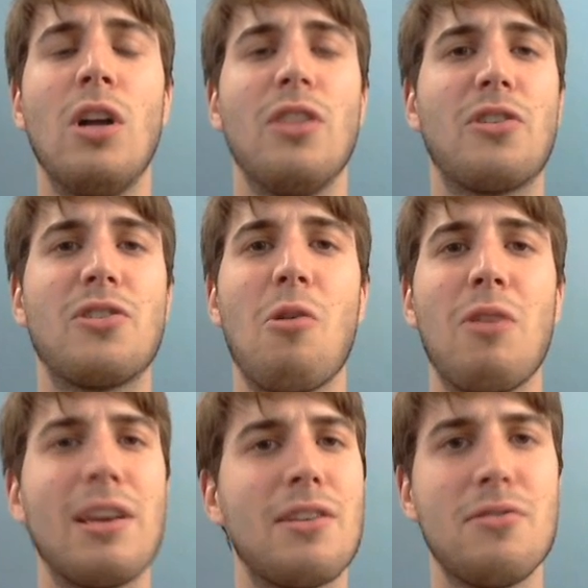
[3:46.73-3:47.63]
There's no
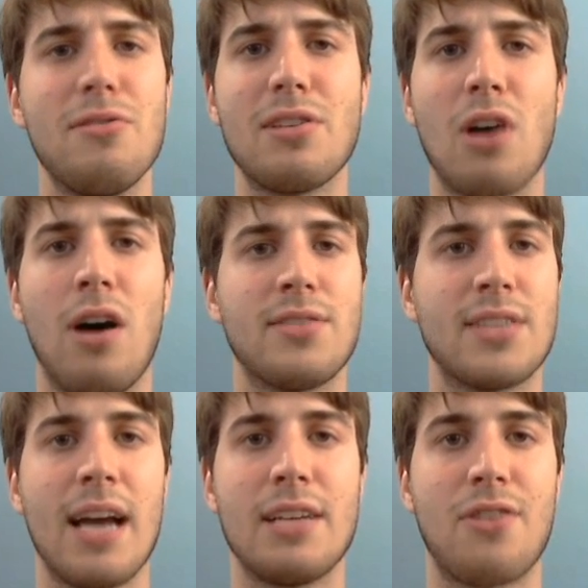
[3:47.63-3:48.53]
need to do these
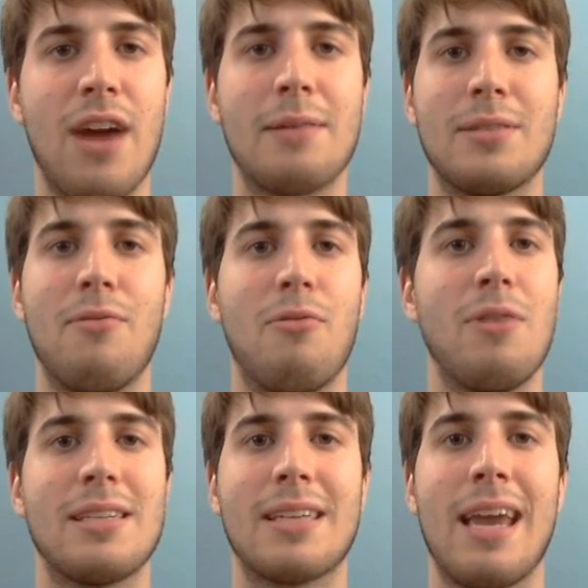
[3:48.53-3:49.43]
offside traps and
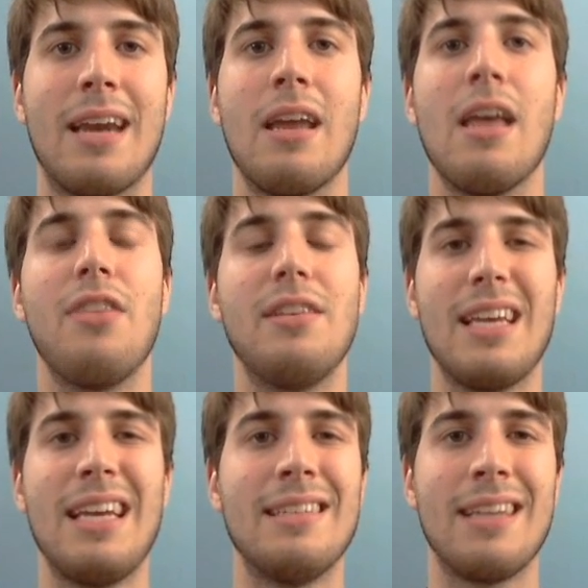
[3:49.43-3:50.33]
risk getting these
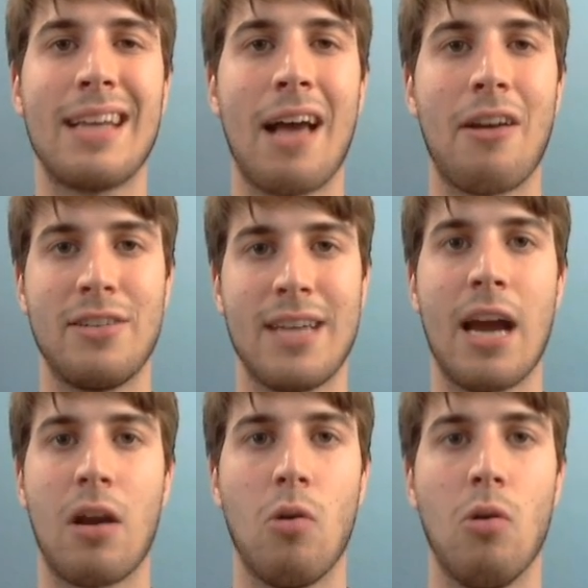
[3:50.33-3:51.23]
easy
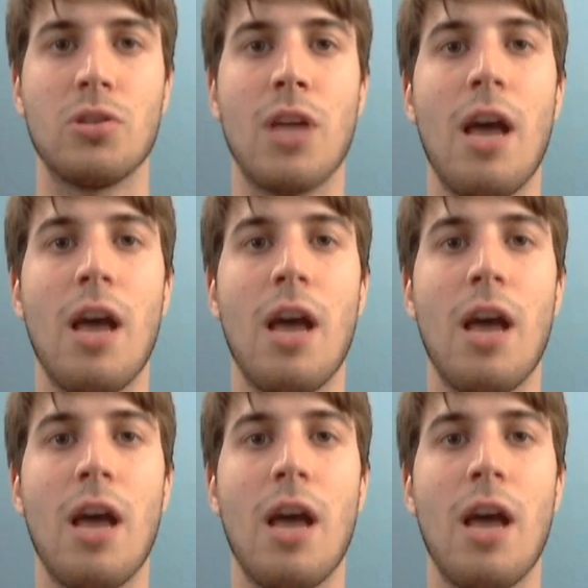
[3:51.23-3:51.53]
counterattack goals.